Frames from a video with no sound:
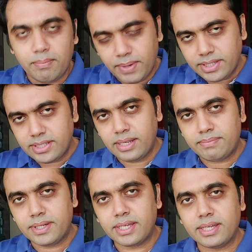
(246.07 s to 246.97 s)

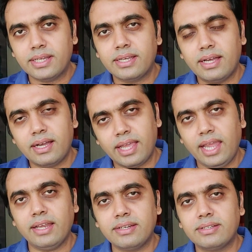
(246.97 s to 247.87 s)
presynaptic
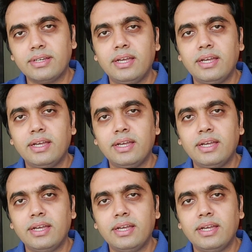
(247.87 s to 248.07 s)
end,